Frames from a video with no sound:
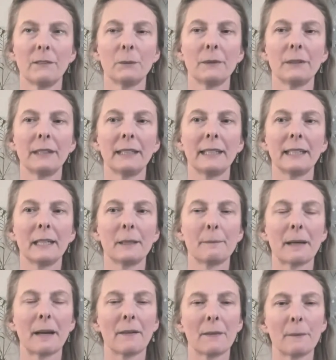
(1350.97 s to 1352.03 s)
If you were thinking
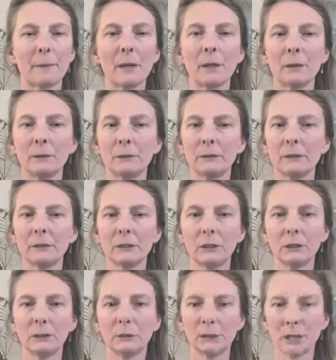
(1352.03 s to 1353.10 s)
about the
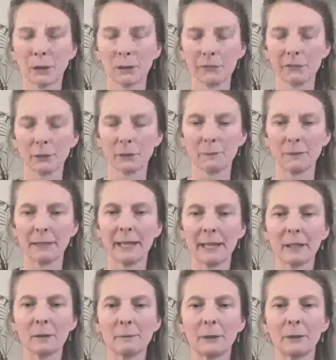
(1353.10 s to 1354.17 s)
bones, you'd go from the
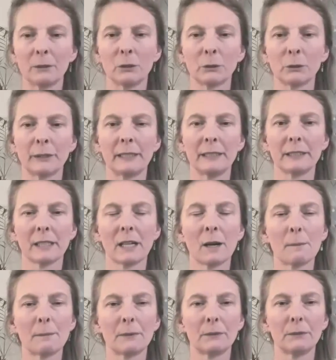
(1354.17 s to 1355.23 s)
elbow joint
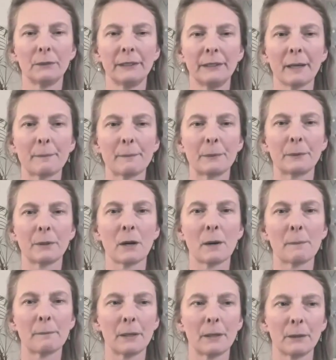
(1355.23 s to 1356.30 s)
up through the upper
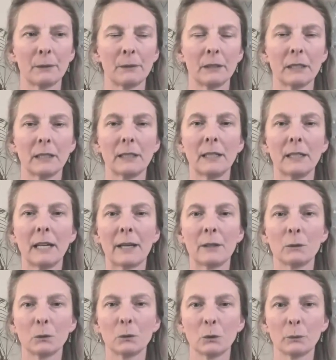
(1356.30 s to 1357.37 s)
arm bone
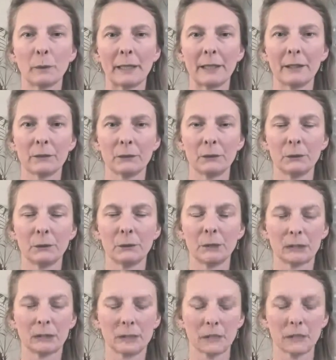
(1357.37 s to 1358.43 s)
and all the way through
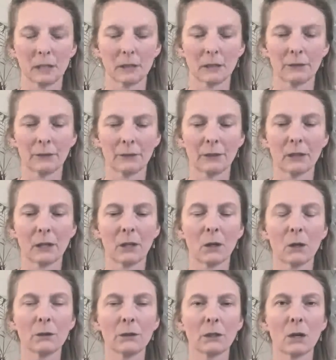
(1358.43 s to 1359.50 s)

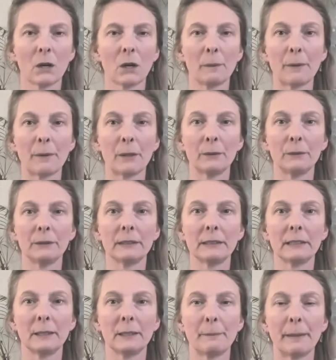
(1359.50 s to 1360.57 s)
along the
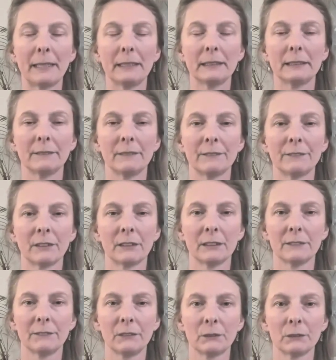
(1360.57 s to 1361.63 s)
collarbones to the base of the
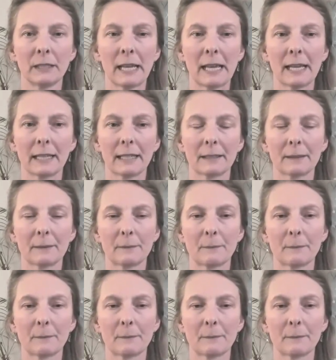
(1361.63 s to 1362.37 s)
front of your neck.